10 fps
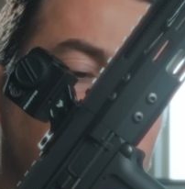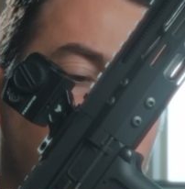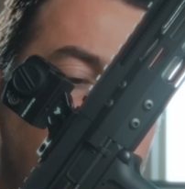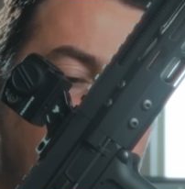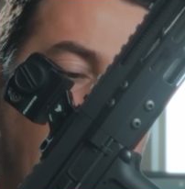
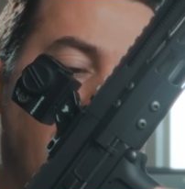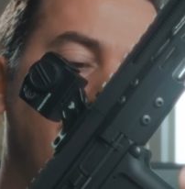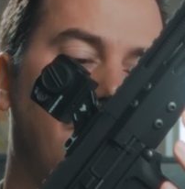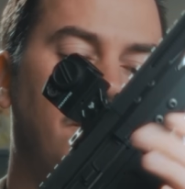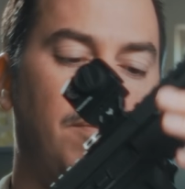straight mag.
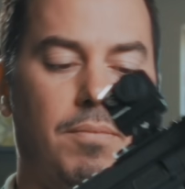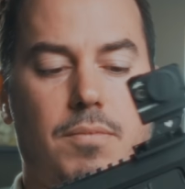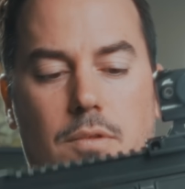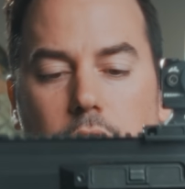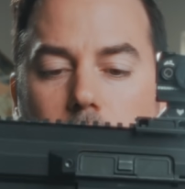
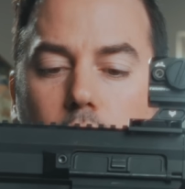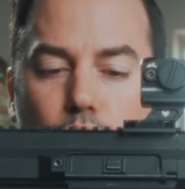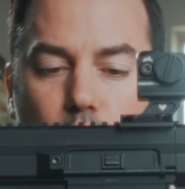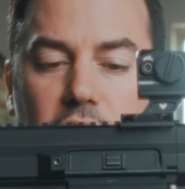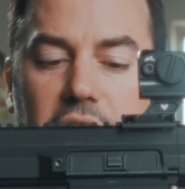
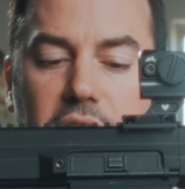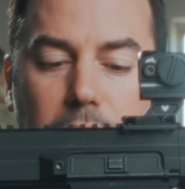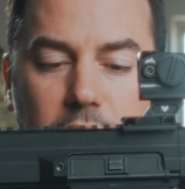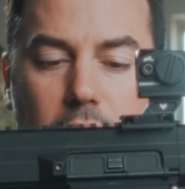Really tucked